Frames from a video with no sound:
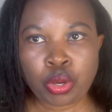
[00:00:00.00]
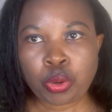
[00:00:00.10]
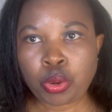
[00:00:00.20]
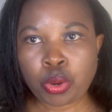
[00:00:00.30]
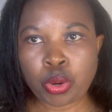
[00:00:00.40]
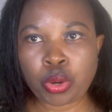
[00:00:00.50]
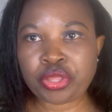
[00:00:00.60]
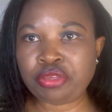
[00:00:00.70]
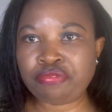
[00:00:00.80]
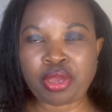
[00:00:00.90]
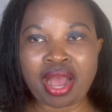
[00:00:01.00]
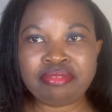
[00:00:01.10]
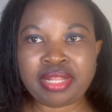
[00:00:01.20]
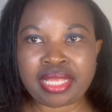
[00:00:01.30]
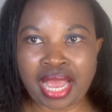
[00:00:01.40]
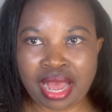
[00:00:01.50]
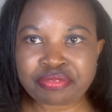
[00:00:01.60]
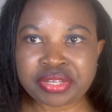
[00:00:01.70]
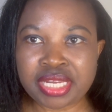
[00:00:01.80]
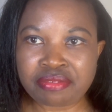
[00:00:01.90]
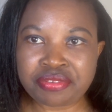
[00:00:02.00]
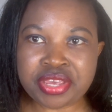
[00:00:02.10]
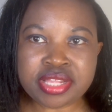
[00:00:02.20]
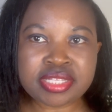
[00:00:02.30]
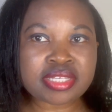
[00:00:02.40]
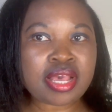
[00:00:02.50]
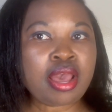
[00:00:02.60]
or if you have like affidavits